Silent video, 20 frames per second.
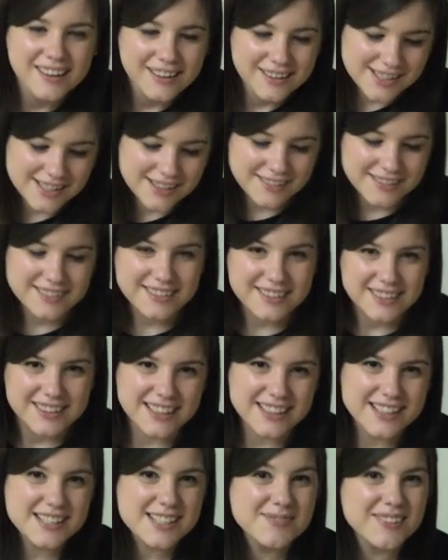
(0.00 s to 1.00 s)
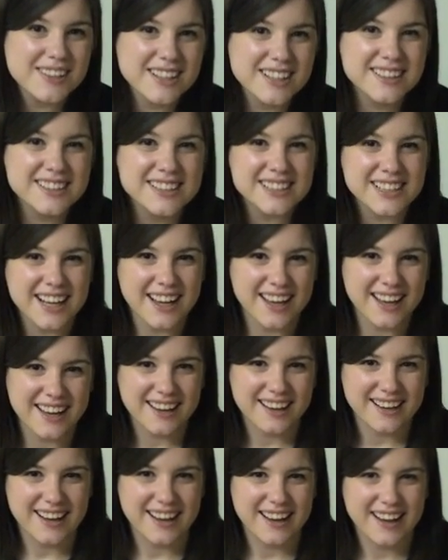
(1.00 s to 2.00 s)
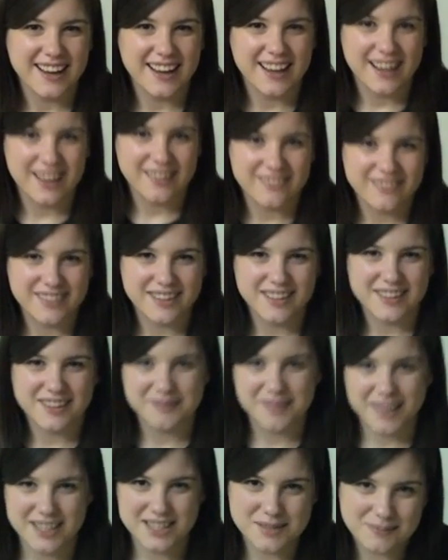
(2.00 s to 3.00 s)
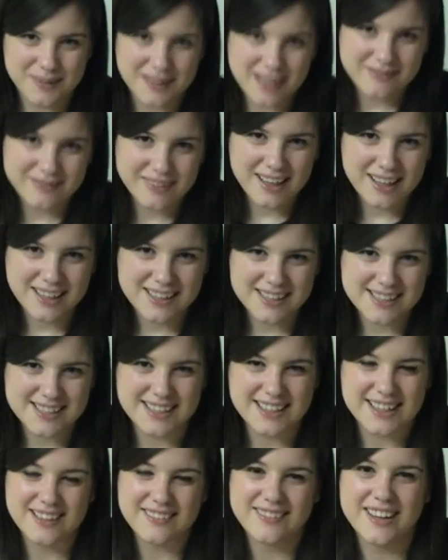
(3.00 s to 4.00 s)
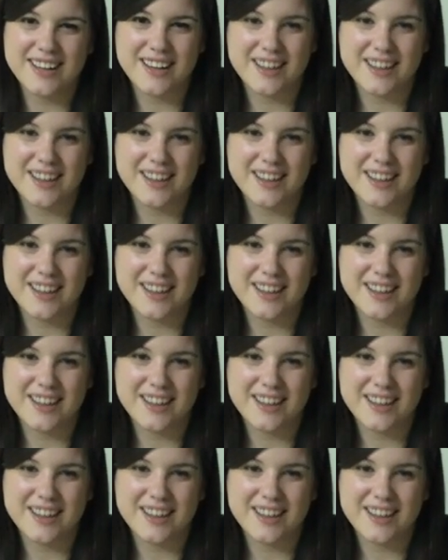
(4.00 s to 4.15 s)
So it's March and I have the March BarkBox, and I'm